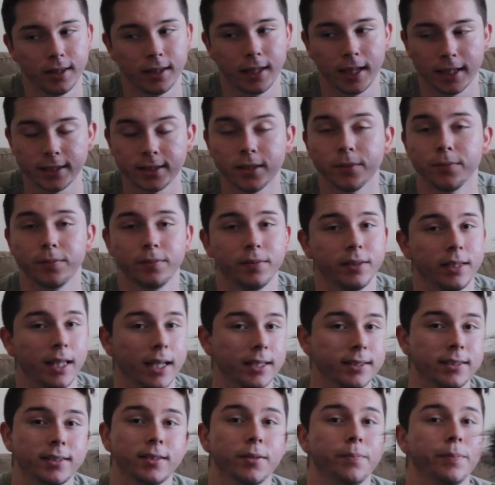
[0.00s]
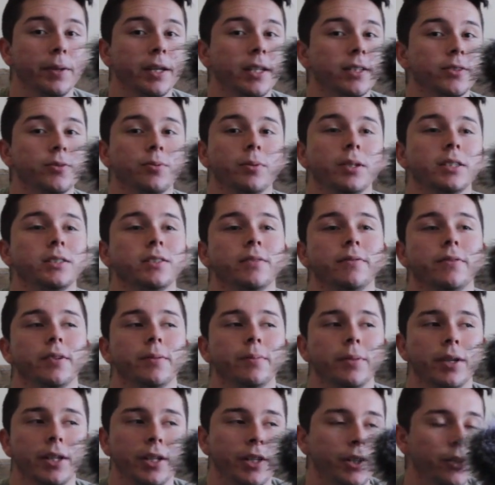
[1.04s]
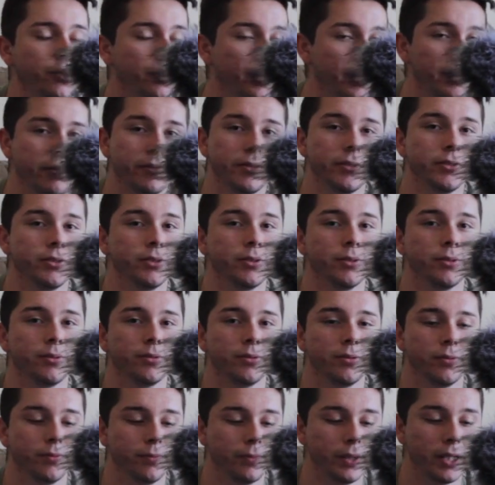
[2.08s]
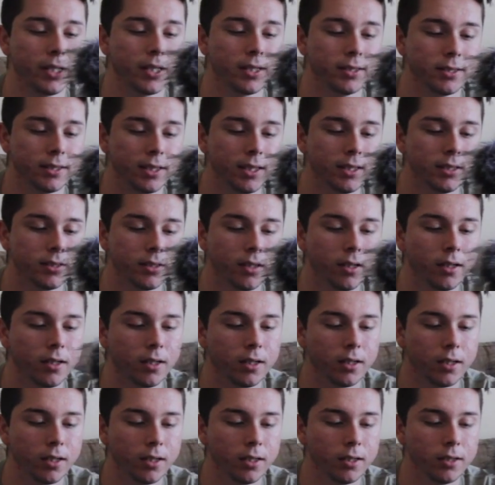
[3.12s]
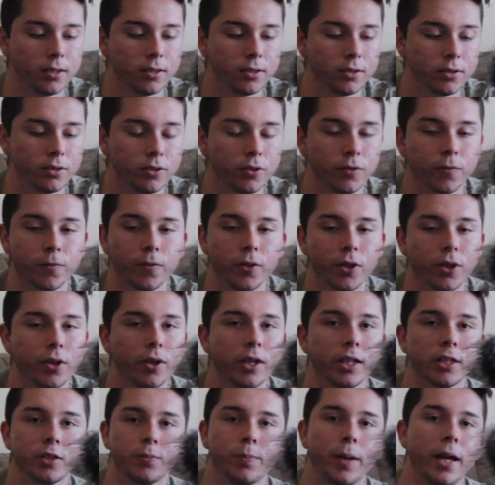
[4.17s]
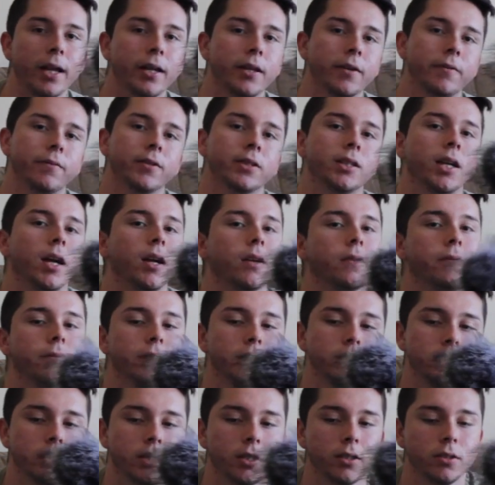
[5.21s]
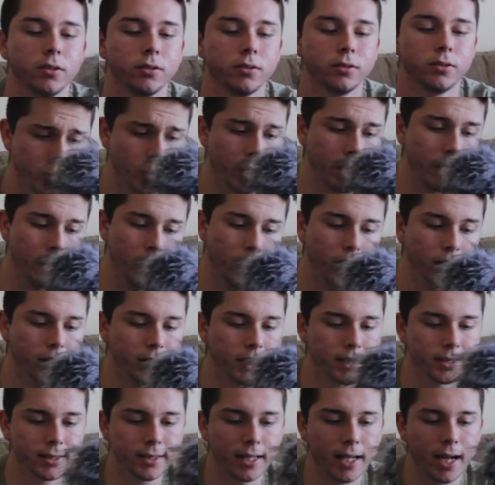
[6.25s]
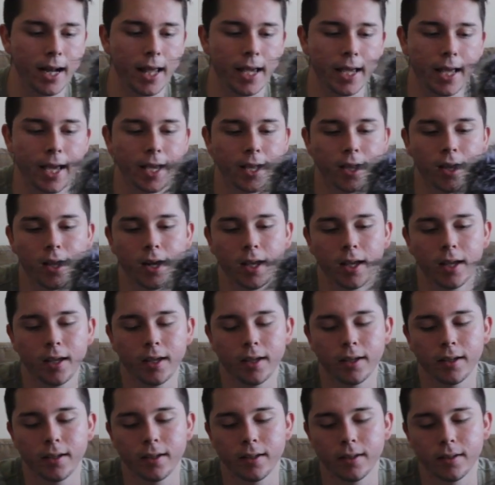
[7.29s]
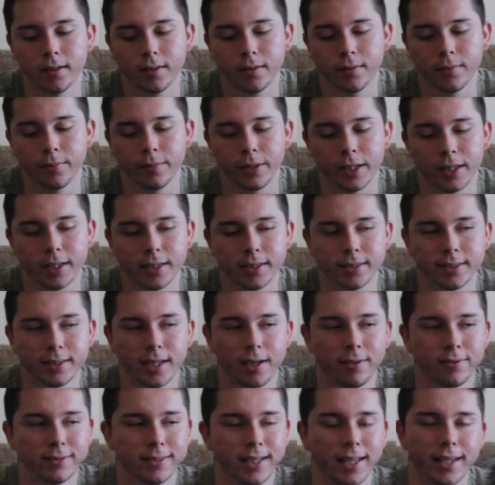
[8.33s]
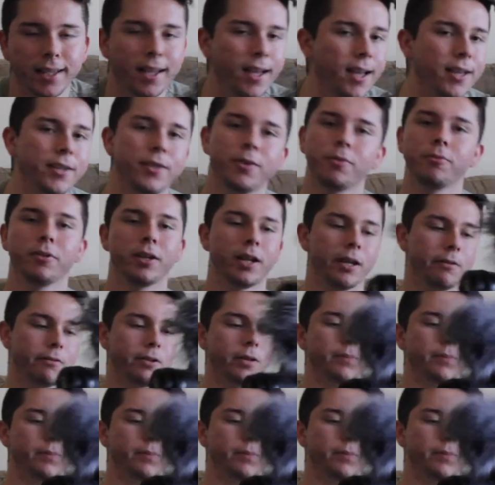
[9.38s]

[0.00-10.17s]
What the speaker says: that's the biggest waste of your money you'll ever do, because these are to further expand your photography skills. So I got this, and like I got it because I was like, yeah, you know what, I